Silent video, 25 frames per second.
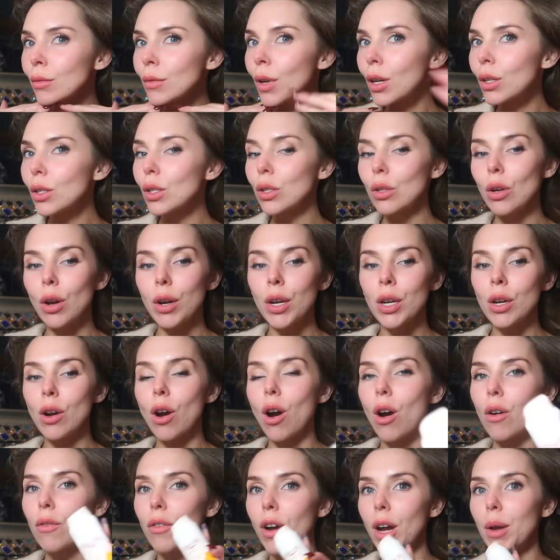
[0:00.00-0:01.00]
Starting
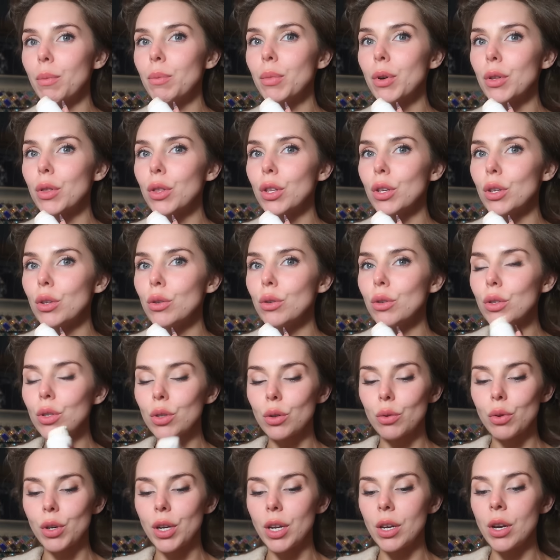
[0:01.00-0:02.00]
off, I put the
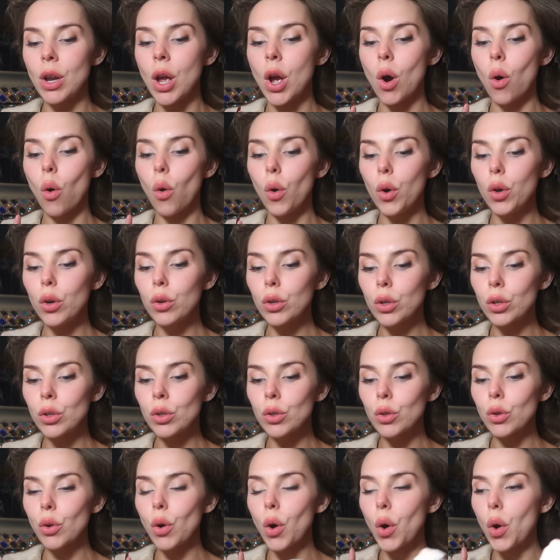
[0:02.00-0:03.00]
Eucerin Oil
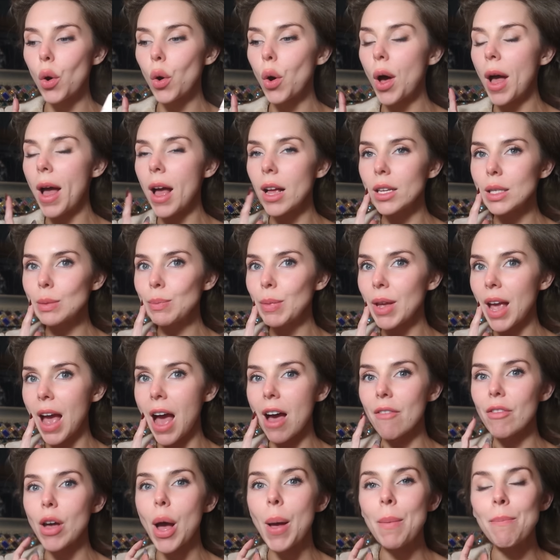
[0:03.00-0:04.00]
Control
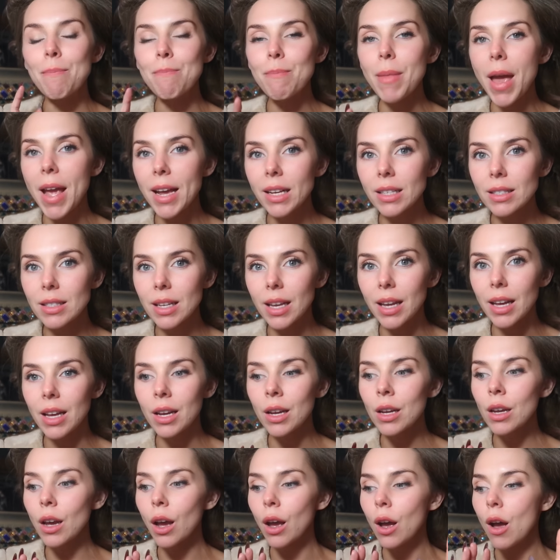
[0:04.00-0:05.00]
SPF
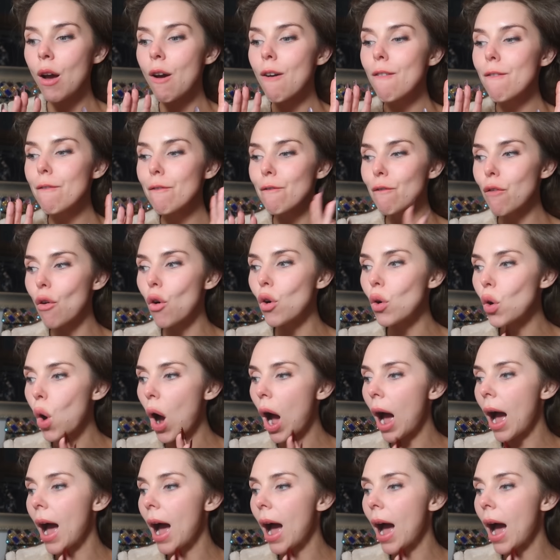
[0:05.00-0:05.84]
Amazing for